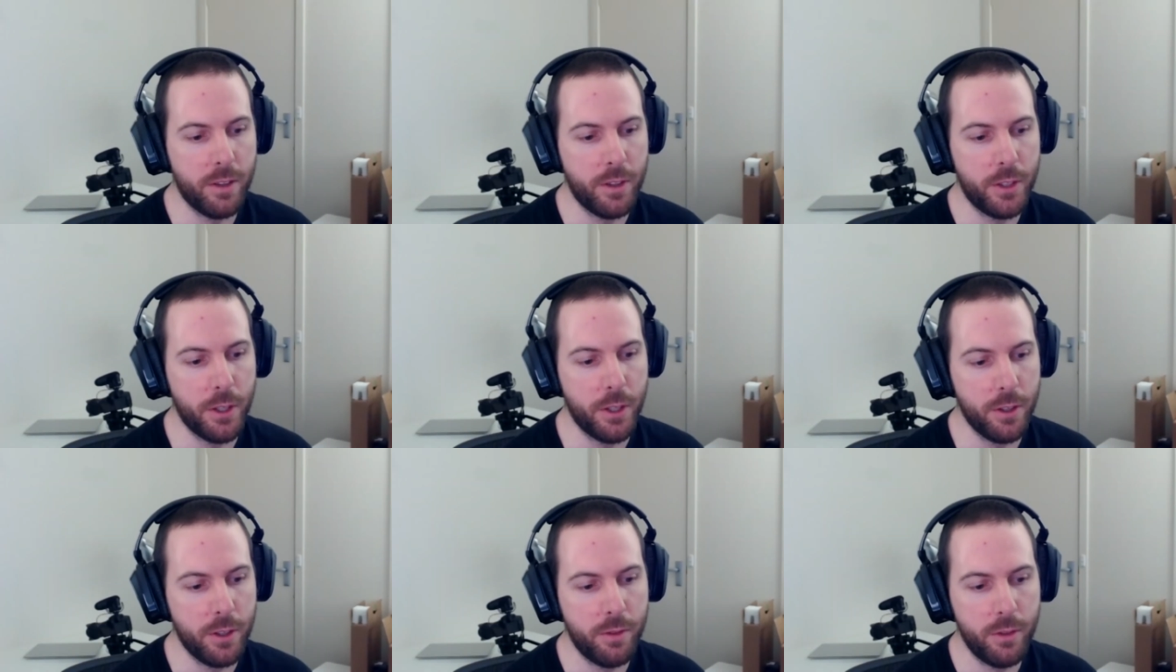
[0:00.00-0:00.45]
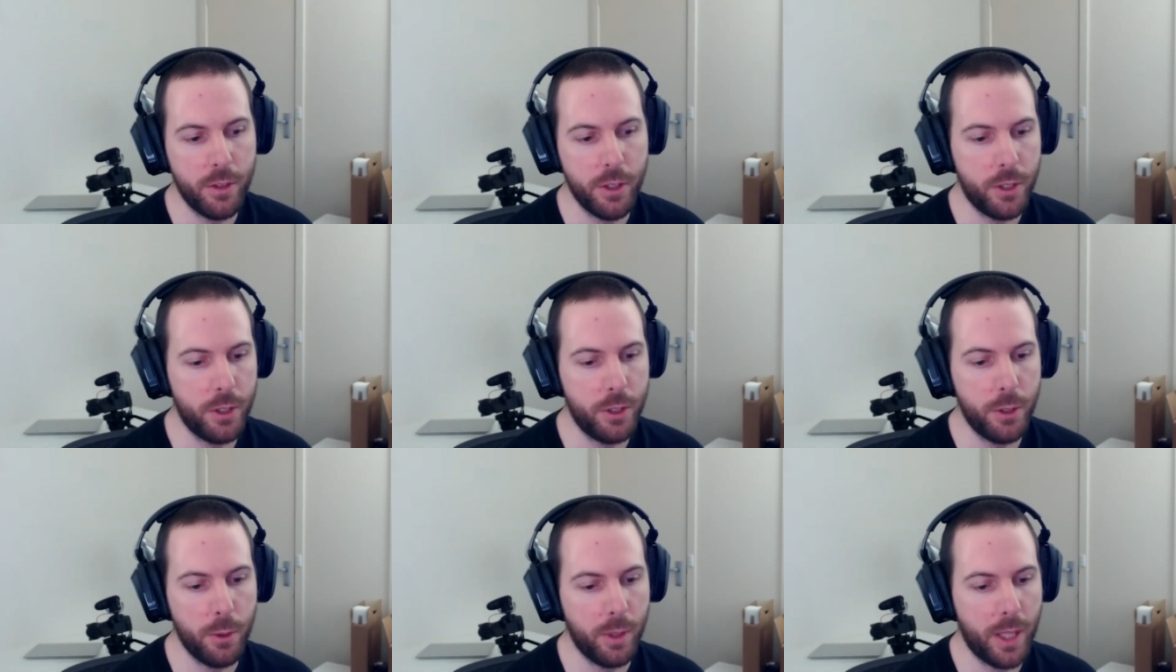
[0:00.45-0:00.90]
so
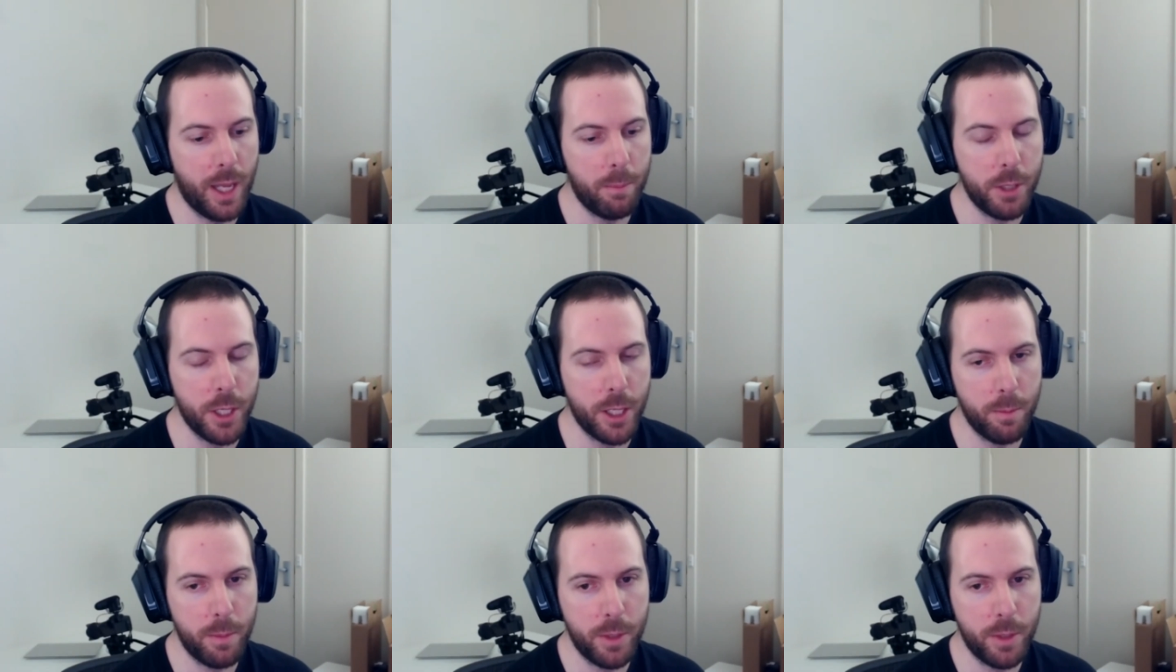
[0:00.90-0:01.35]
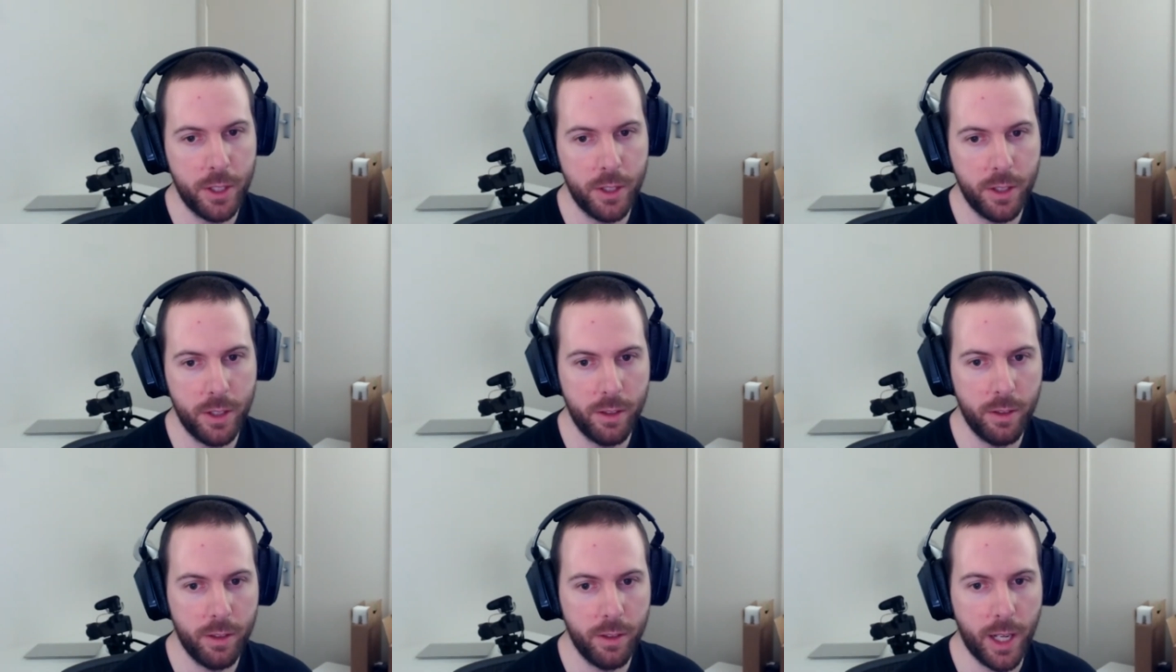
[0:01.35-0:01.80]
just two laptops,
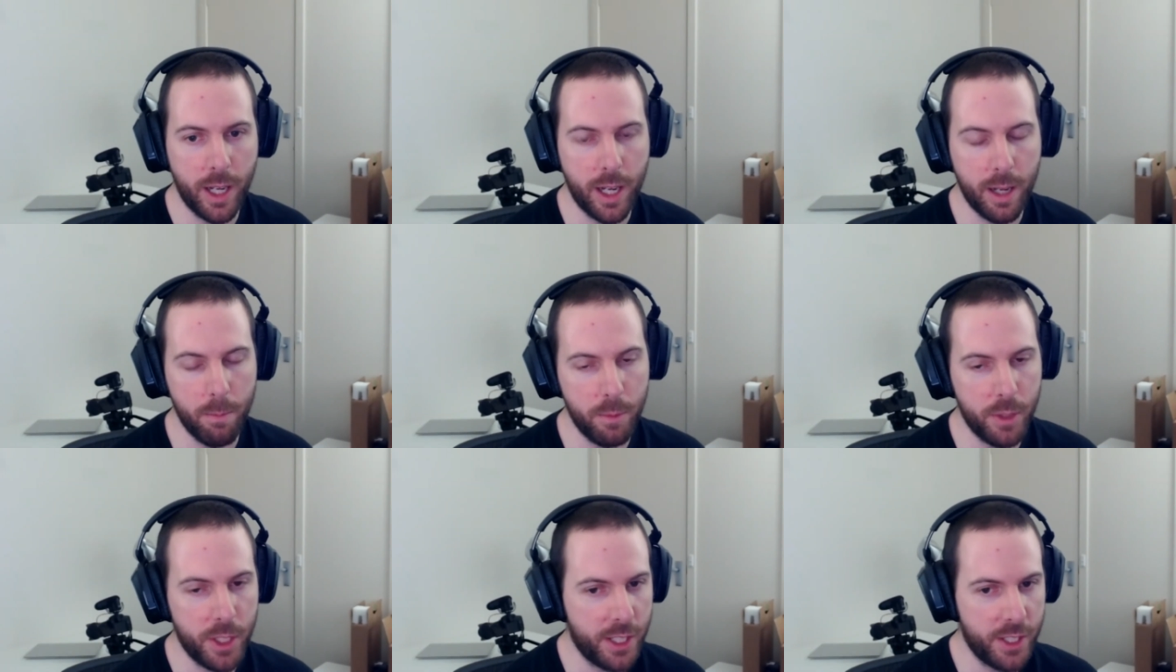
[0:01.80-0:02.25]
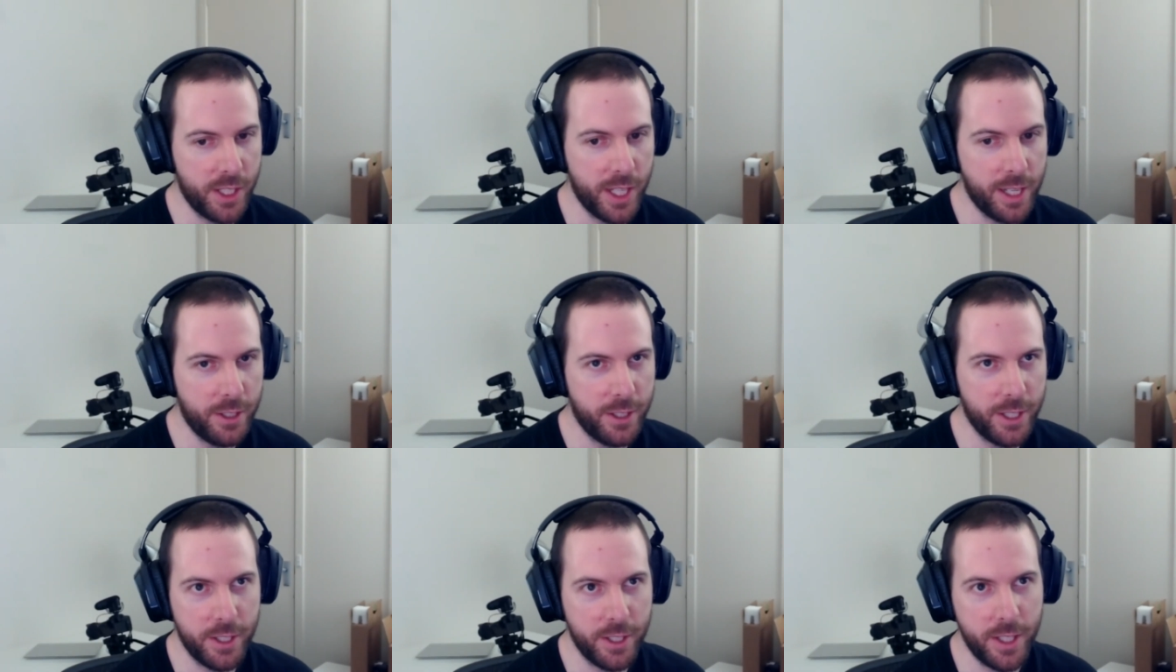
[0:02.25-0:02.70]

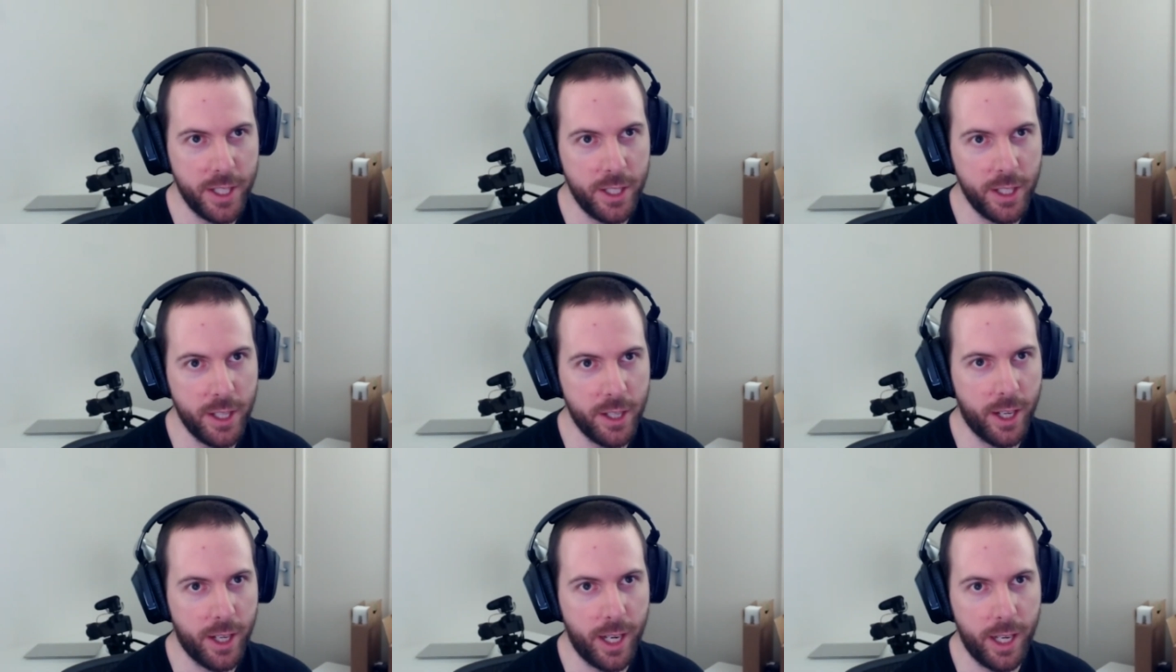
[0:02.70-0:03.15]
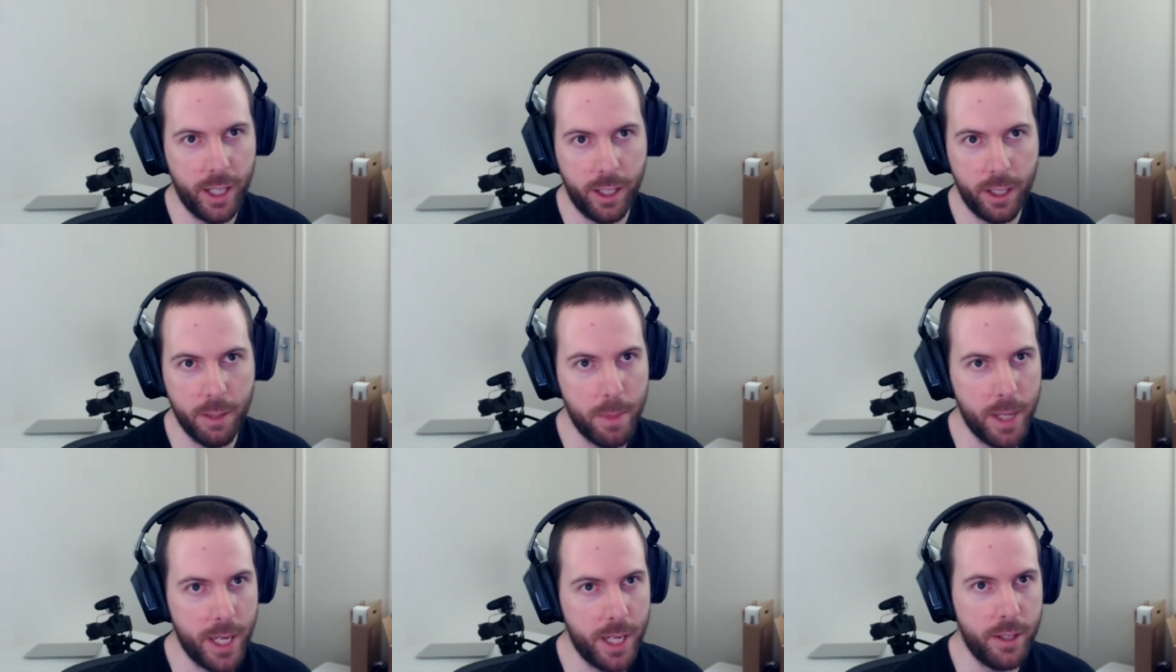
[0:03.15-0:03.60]
1660 Ti
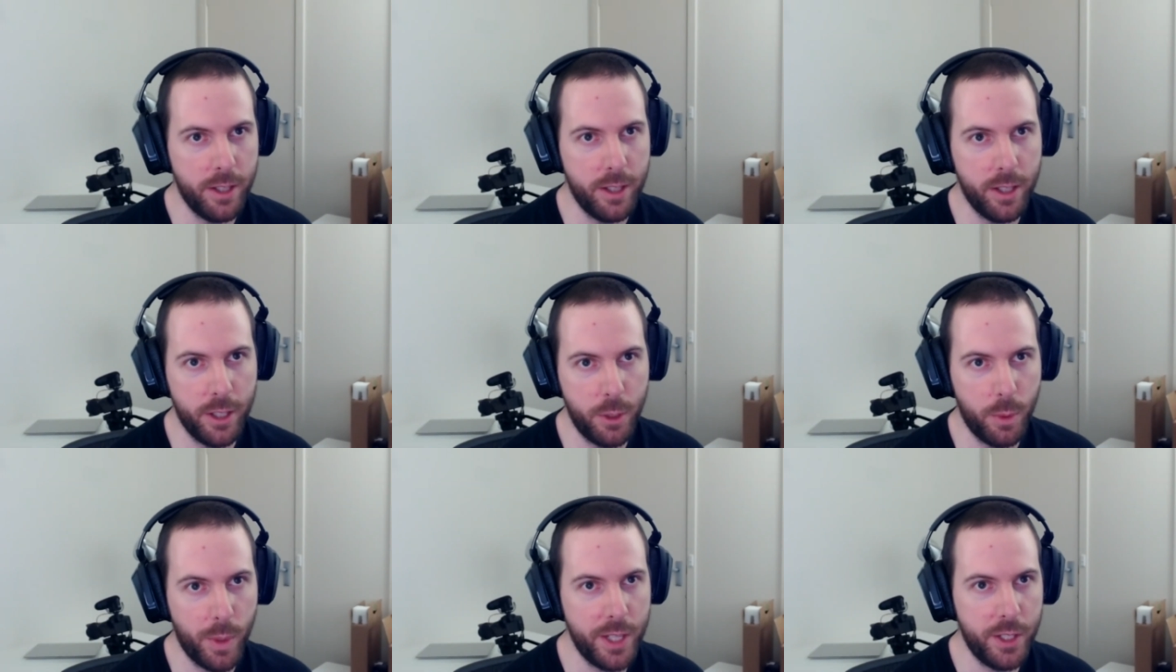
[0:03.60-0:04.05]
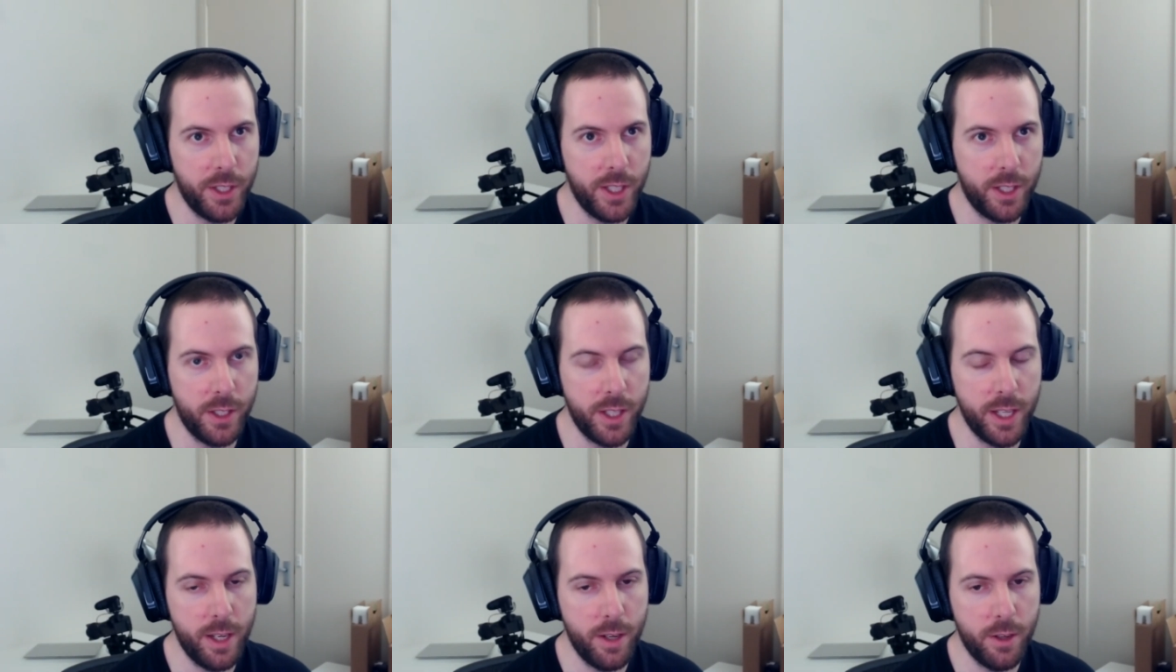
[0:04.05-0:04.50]
compared to
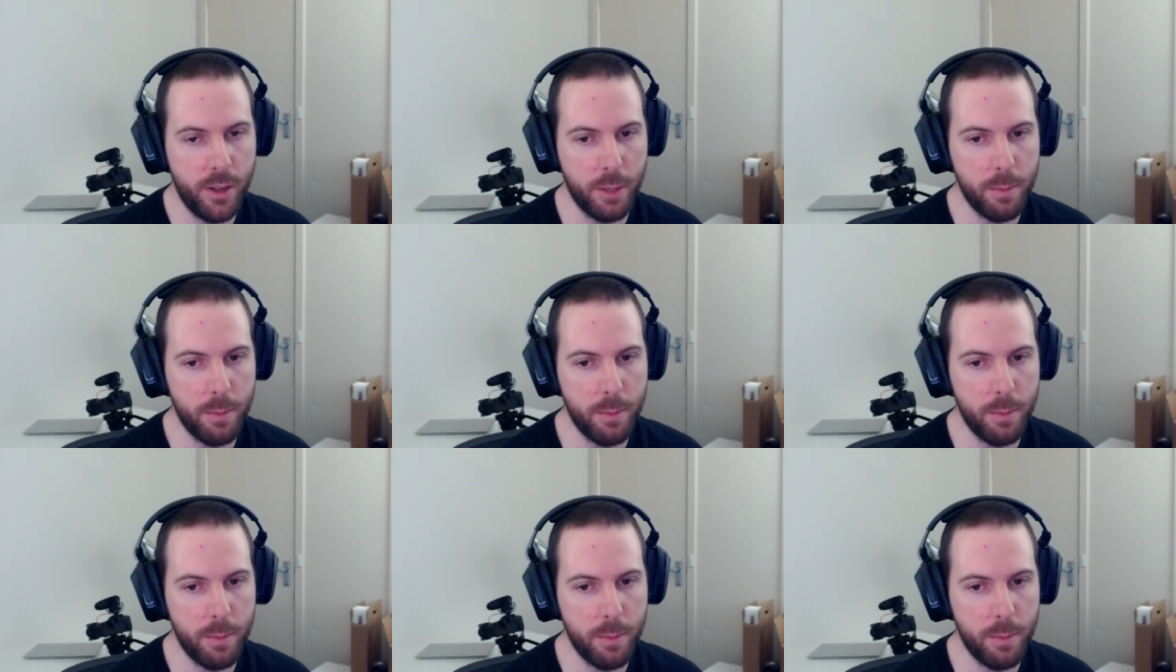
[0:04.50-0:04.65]
2060. So